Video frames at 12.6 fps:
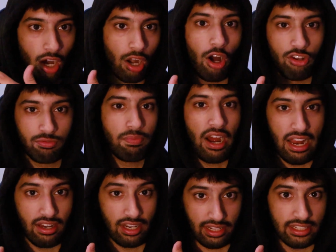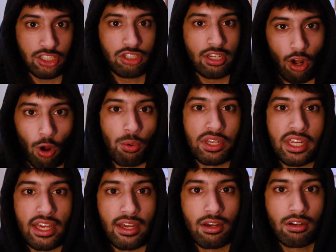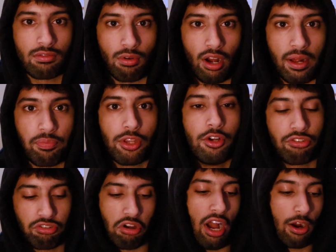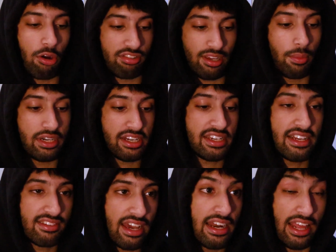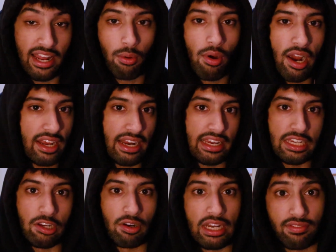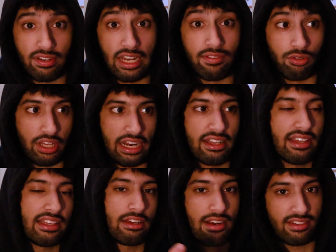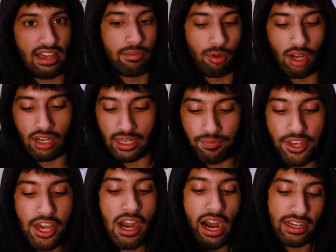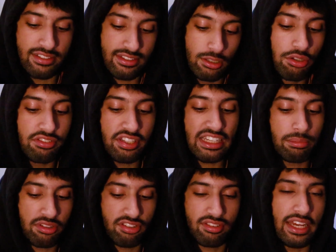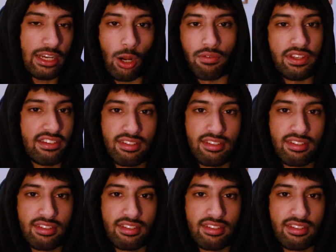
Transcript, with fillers: class by like literally a whole year, right? So I've got someone in year 10 and they're working at a year 11 level. They're going to take their exam early. I still see the mistake of they